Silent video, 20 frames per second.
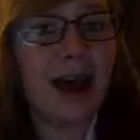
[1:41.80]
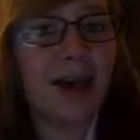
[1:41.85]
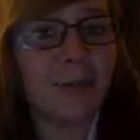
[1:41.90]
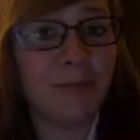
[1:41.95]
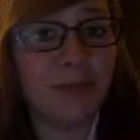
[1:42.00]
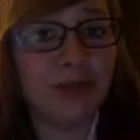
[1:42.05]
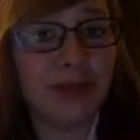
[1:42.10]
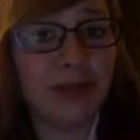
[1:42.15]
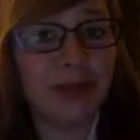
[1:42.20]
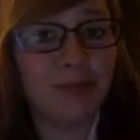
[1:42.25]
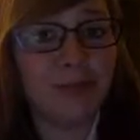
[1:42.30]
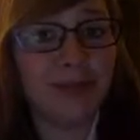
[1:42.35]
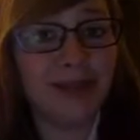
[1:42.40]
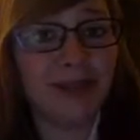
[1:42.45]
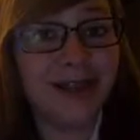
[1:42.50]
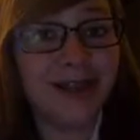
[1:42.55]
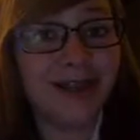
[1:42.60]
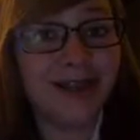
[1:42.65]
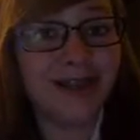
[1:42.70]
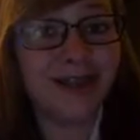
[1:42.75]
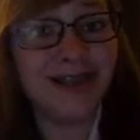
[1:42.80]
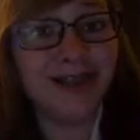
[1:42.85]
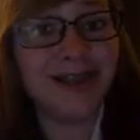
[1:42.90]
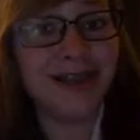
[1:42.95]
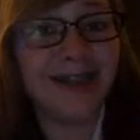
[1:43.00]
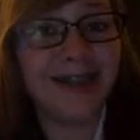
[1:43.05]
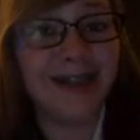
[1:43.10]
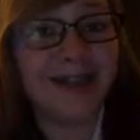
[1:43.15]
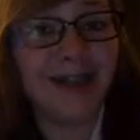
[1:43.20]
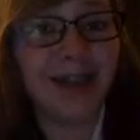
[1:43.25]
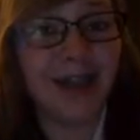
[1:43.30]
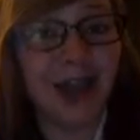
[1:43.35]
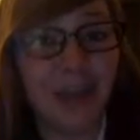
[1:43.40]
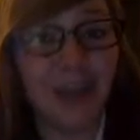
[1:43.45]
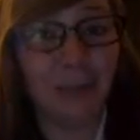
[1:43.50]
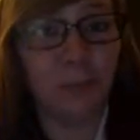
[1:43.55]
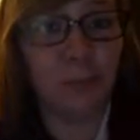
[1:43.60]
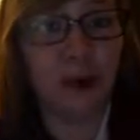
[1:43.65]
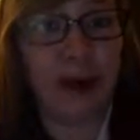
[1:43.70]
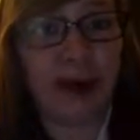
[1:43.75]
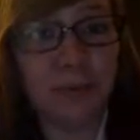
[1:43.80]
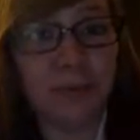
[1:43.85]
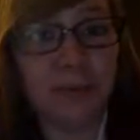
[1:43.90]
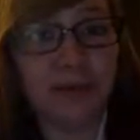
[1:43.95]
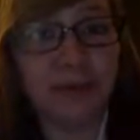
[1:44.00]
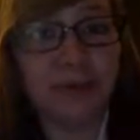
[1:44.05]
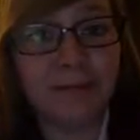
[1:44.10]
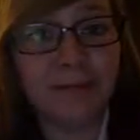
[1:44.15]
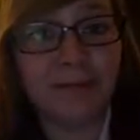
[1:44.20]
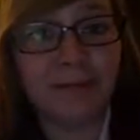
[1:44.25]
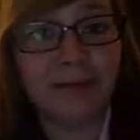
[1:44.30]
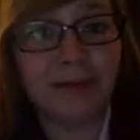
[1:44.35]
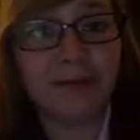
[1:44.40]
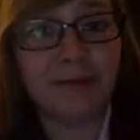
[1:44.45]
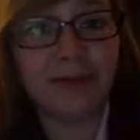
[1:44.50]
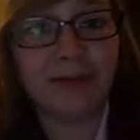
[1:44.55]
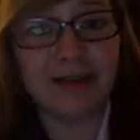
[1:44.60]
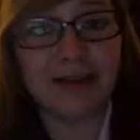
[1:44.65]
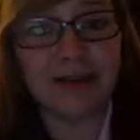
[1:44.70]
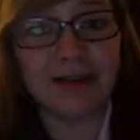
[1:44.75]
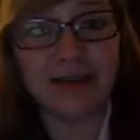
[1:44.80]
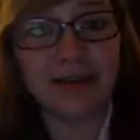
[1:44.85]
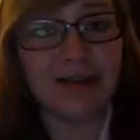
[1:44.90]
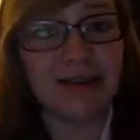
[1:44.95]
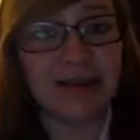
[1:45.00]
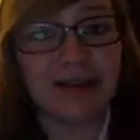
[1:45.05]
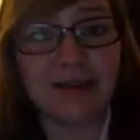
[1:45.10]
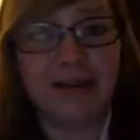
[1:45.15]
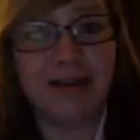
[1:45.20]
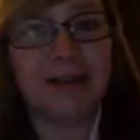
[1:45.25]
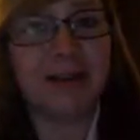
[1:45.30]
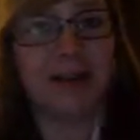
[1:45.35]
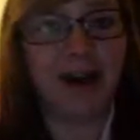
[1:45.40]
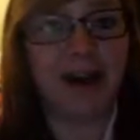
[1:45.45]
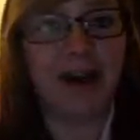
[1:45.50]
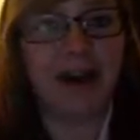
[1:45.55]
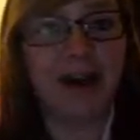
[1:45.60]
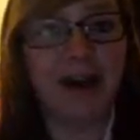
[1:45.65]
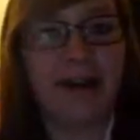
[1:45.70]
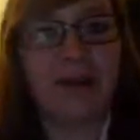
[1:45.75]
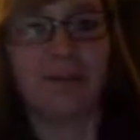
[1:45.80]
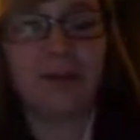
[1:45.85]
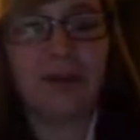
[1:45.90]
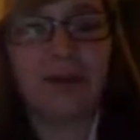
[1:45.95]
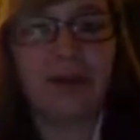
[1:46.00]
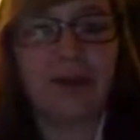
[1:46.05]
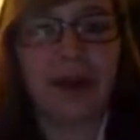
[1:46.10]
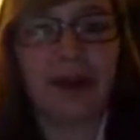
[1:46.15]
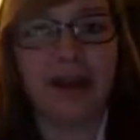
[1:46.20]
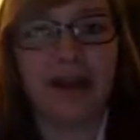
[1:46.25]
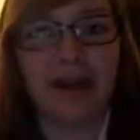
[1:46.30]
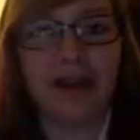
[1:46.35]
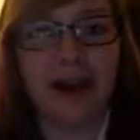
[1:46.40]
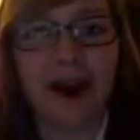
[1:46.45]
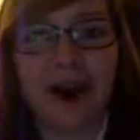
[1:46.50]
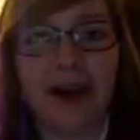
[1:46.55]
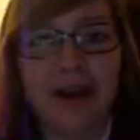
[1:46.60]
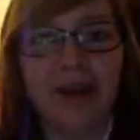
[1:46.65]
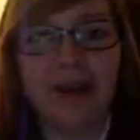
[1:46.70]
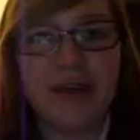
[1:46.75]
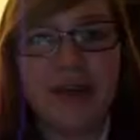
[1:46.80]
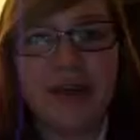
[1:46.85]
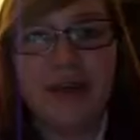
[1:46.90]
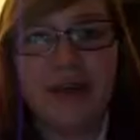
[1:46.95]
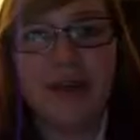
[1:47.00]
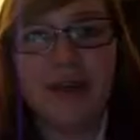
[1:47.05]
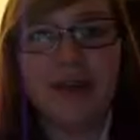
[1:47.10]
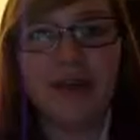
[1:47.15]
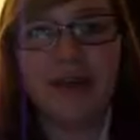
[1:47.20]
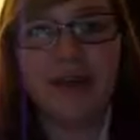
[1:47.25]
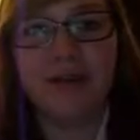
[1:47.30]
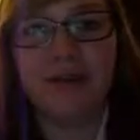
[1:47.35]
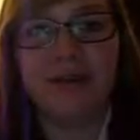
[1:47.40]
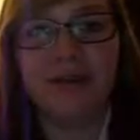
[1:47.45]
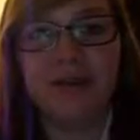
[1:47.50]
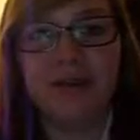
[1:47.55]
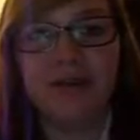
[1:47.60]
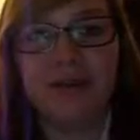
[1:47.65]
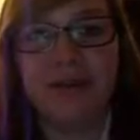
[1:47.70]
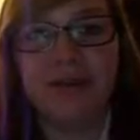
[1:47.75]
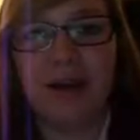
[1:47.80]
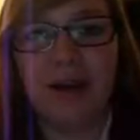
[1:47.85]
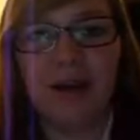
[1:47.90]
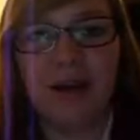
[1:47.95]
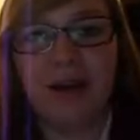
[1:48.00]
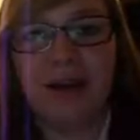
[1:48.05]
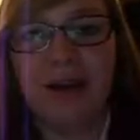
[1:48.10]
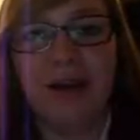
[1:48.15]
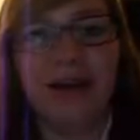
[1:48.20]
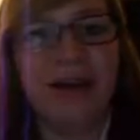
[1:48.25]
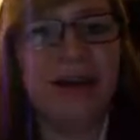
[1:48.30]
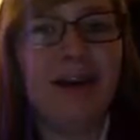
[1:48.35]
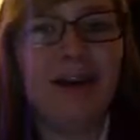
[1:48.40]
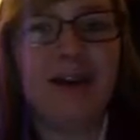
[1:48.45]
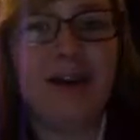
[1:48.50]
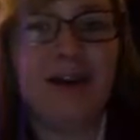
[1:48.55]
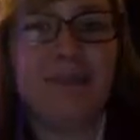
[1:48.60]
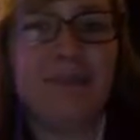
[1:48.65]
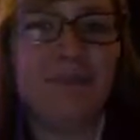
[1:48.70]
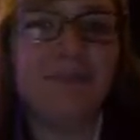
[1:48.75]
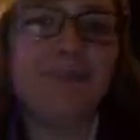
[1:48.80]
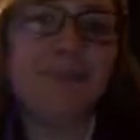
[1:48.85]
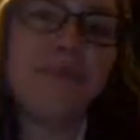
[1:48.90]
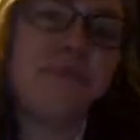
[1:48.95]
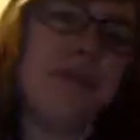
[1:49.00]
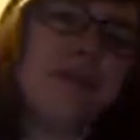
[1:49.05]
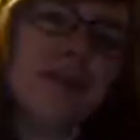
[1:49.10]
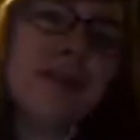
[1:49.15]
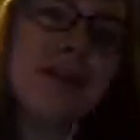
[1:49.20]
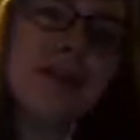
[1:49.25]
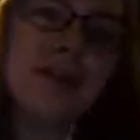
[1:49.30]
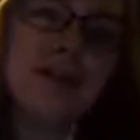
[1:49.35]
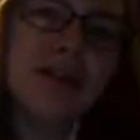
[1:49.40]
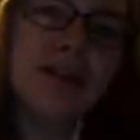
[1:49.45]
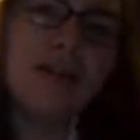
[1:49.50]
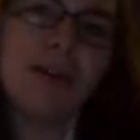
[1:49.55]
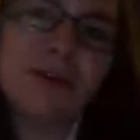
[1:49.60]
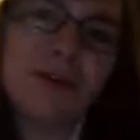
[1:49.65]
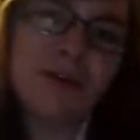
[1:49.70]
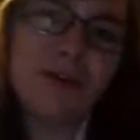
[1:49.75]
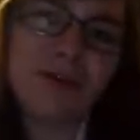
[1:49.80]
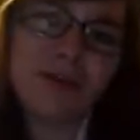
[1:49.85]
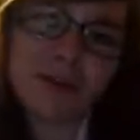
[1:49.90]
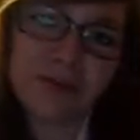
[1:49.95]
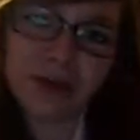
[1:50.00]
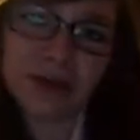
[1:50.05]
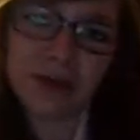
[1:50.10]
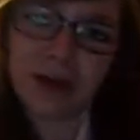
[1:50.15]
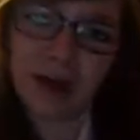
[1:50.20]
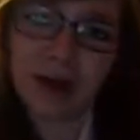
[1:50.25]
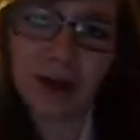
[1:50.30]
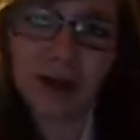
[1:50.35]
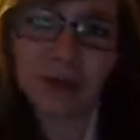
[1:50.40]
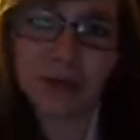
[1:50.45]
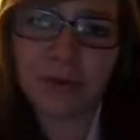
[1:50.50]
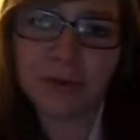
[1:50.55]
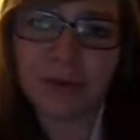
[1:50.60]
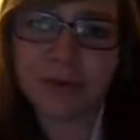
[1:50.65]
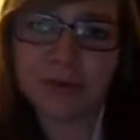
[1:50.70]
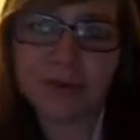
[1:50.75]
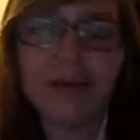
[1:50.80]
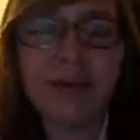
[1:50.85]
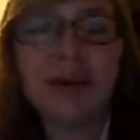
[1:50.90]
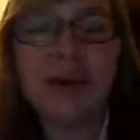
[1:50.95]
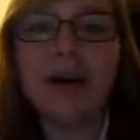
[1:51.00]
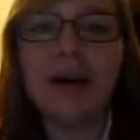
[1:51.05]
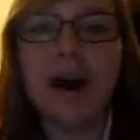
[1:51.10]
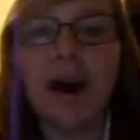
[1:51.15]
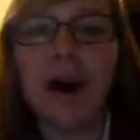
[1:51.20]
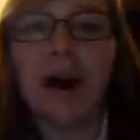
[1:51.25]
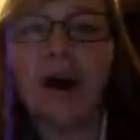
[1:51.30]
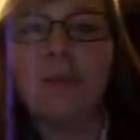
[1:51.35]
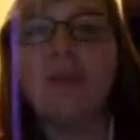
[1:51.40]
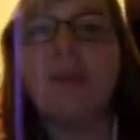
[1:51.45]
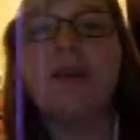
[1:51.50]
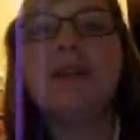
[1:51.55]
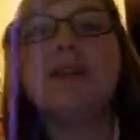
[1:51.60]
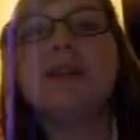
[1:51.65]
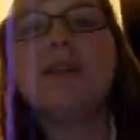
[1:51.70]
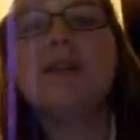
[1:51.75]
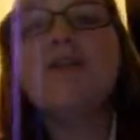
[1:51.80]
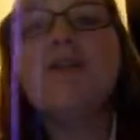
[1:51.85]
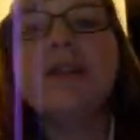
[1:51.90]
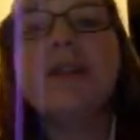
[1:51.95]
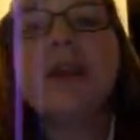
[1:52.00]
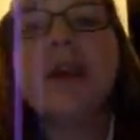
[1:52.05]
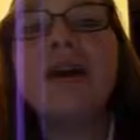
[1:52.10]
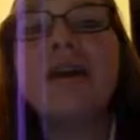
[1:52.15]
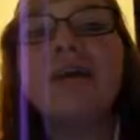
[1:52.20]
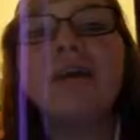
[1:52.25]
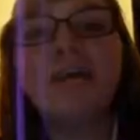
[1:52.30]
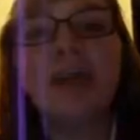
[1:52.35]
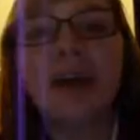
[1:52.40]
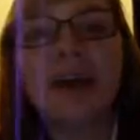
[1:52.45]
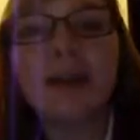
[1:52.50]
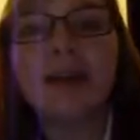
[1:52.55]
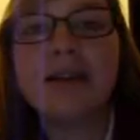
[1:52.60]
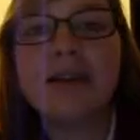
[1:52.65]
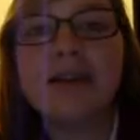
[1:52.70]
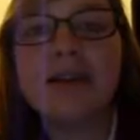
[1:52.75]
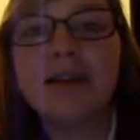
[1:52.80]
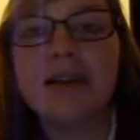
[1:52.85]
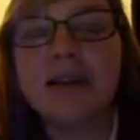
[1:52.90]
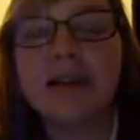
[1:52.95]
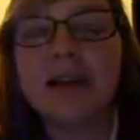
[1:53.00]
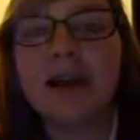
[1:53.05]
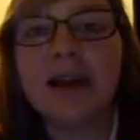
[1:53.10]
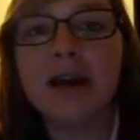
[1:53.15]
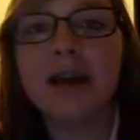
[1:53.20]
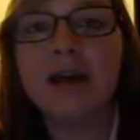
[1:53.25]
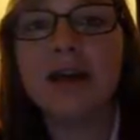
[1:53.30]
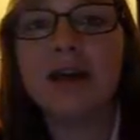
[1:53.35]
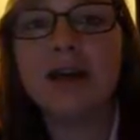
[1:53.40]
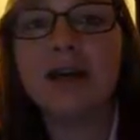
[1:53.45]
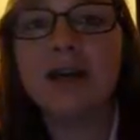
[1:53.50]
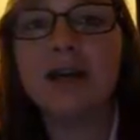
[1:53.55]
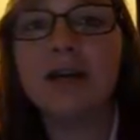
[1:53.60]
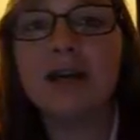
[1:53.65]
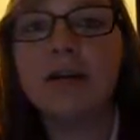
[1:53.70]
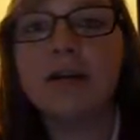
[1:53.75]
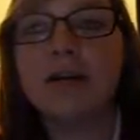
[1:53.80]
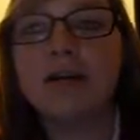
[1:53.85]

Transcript: Eminem, and rap. So it was like, I went through like a goth. It was really awkward. In seventh and eighth grade, I listened to like